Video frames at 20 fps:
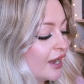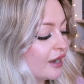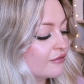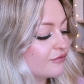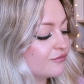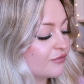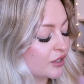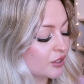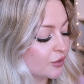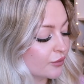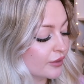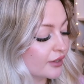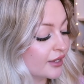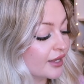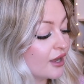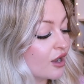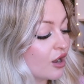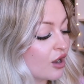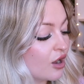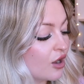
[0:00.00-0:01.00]
and following
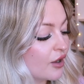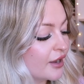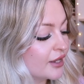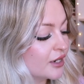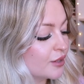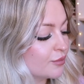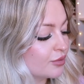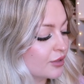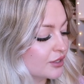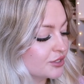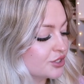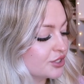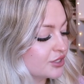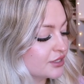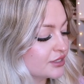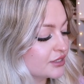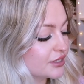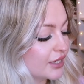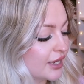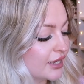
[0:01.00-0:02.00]
her heart in a
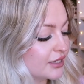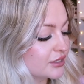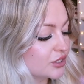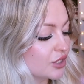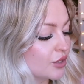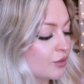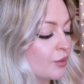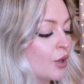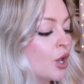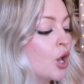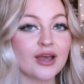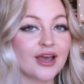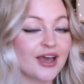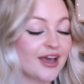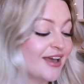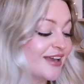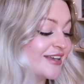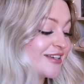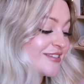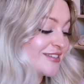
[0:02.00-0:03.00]
prejudiced kingdom where
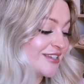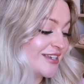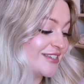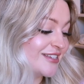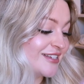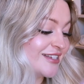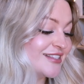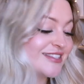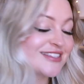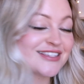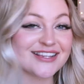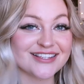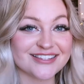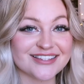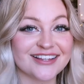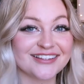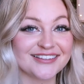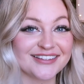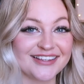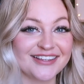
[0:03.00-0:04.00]
her existence is
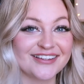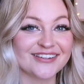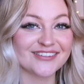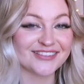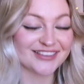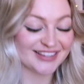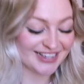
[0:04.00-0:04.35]
illegal.